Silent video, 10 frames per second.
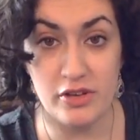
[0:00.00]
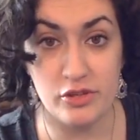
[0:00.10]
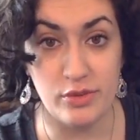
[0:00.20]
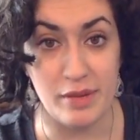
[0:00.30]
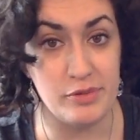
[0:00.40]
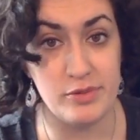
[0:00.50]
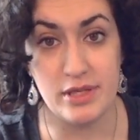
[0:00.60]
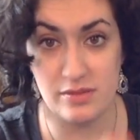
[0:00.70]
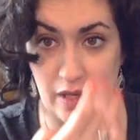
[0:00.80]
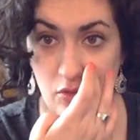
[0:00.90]
to whips
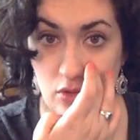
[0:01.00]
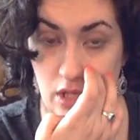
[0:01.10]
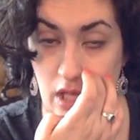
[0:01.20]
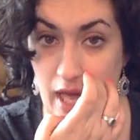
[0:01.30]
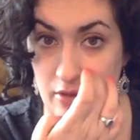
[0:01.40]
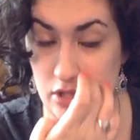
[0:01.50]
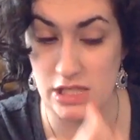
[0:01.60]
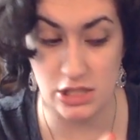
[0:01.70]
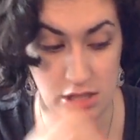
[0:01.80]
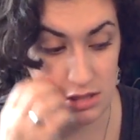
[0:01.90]
because my only
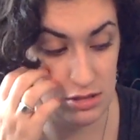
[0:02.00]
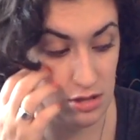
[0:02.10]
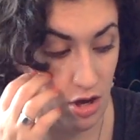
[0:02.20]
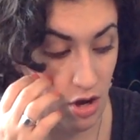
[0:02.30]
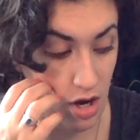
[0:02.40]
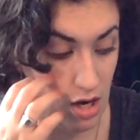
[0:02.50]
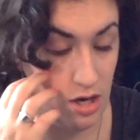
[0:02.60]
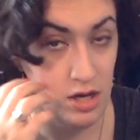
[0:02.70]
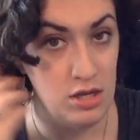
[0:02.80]
acquisitions are